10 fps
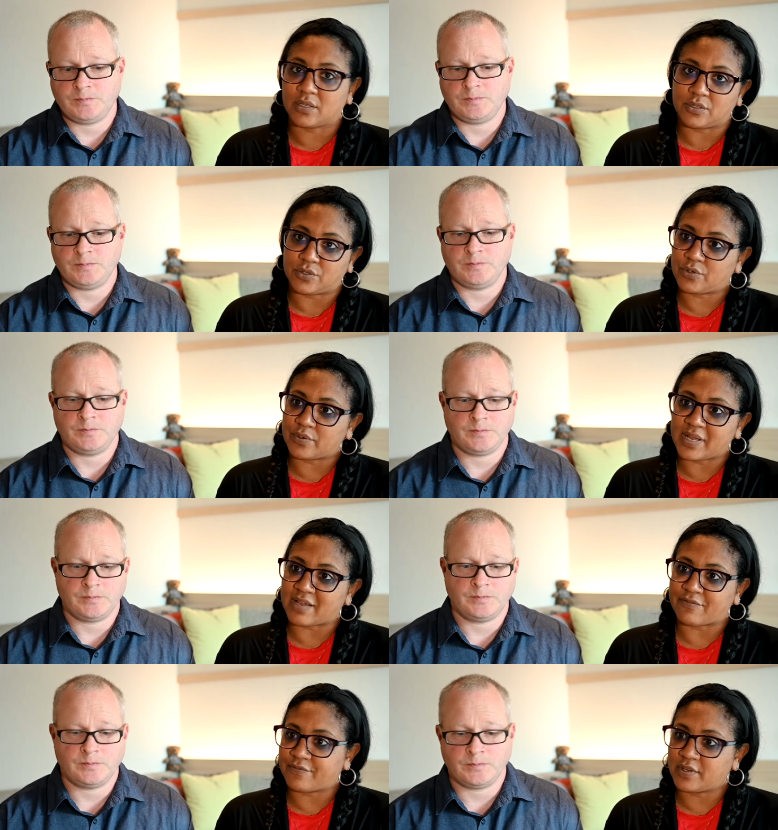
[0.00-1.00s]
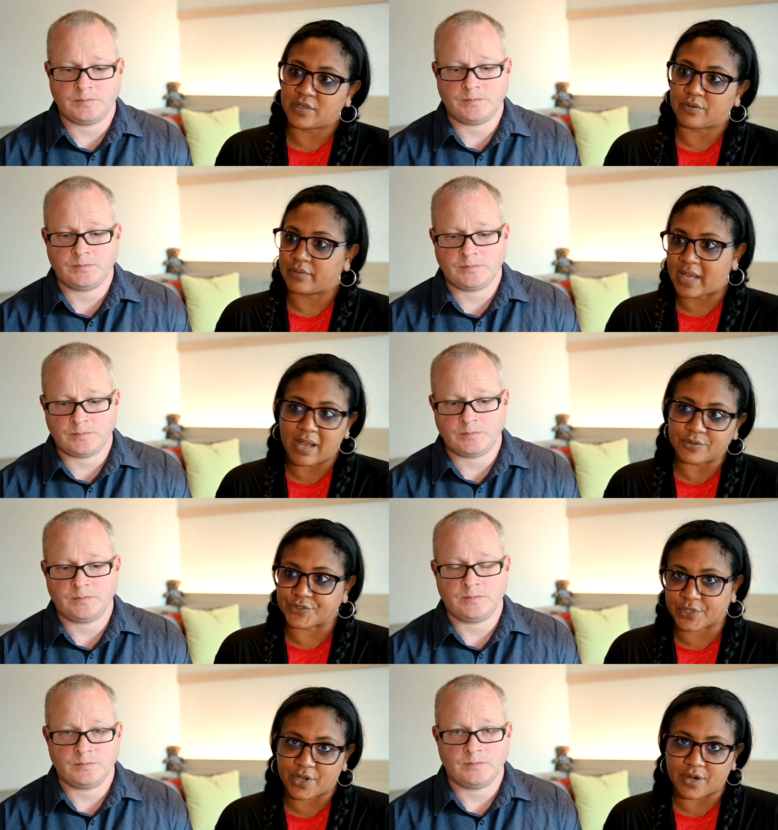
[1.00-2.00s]
Speaker 1: You don't have you know the
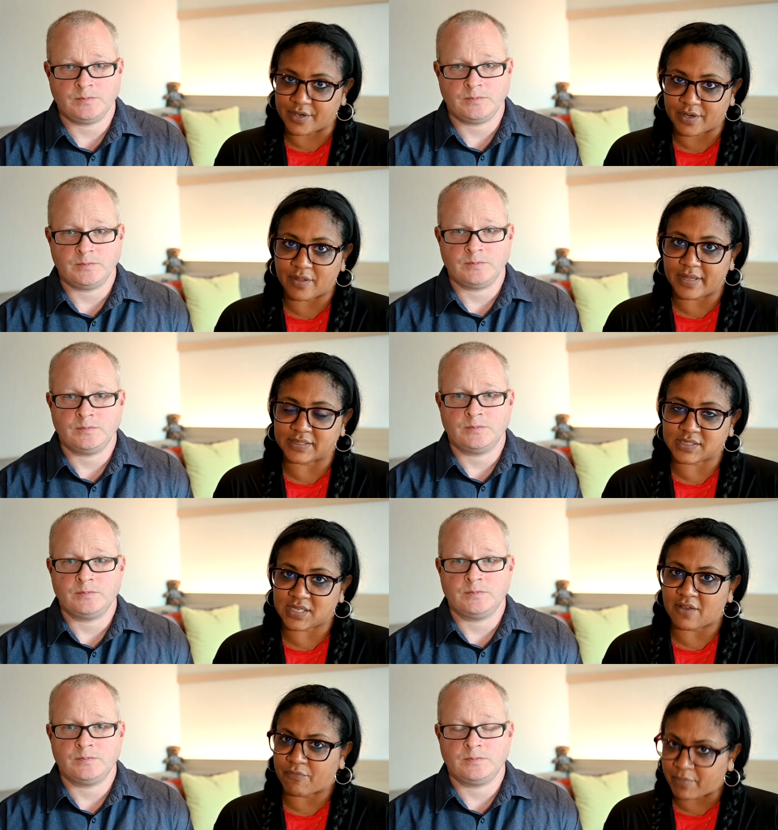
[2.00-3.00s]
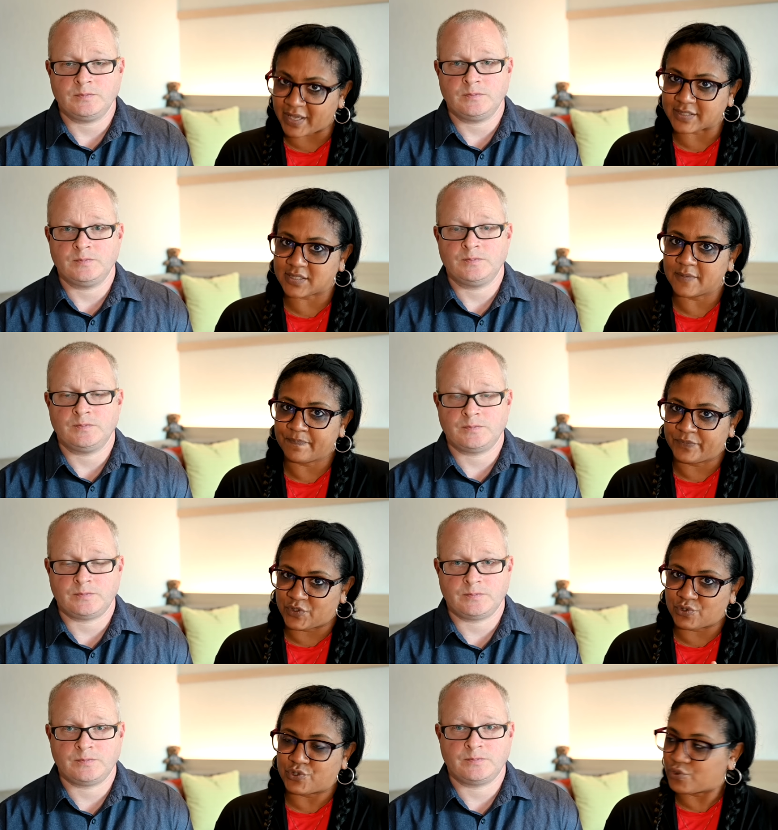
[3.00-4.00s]
house, the car, and all that stuff, but
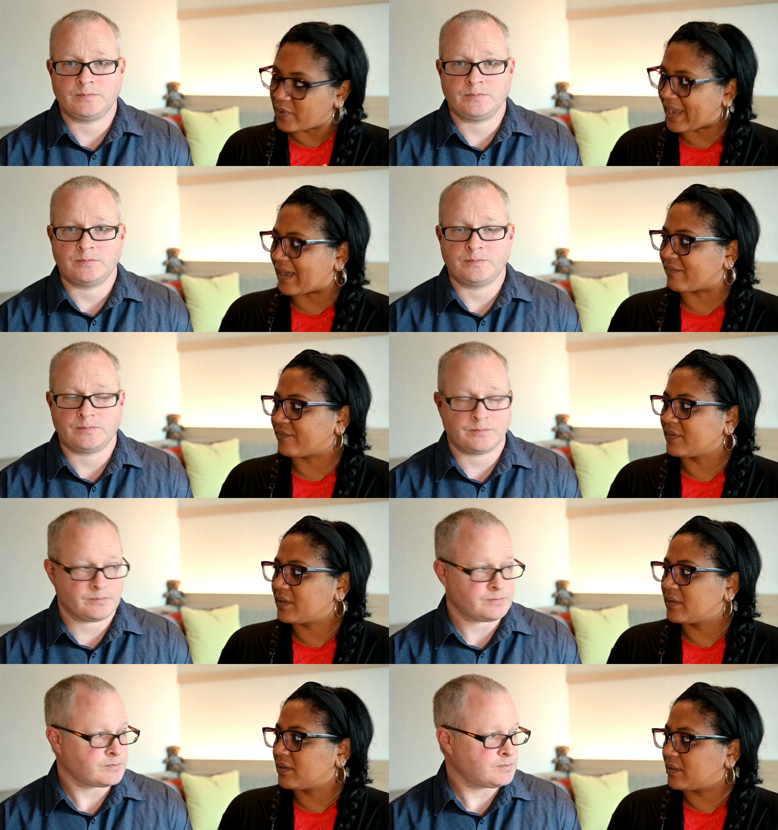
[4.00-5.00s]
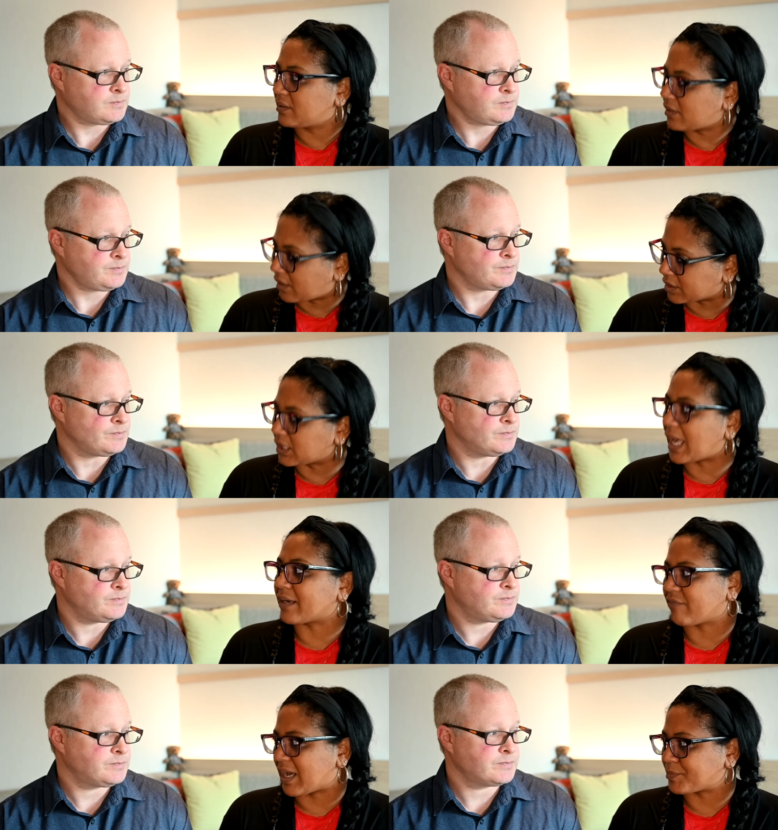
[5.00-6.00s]
you do have a
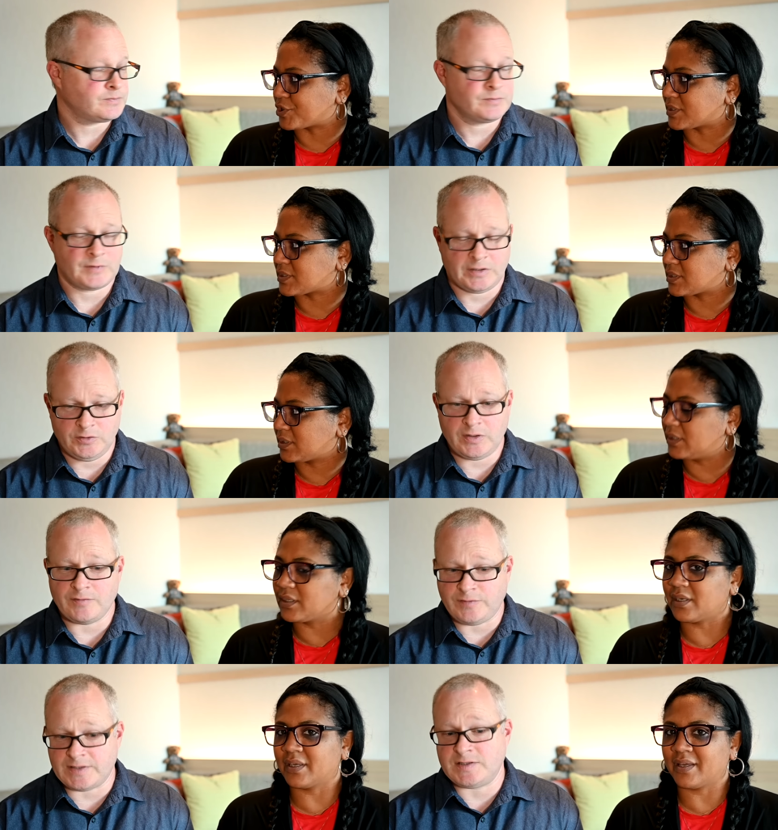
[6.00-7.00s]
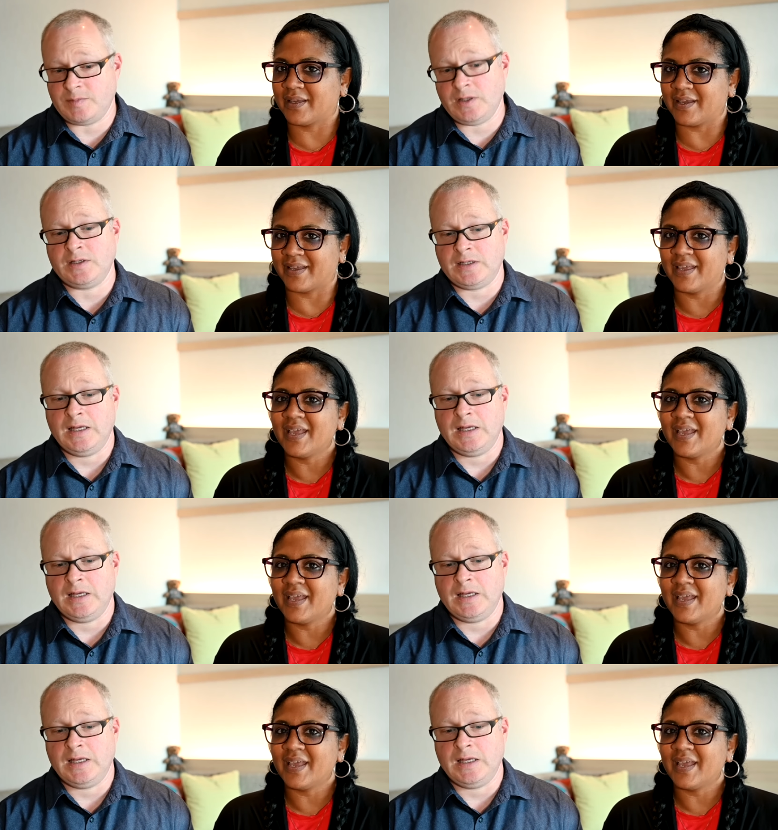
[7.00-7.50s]
lot of options. You do have flexibility.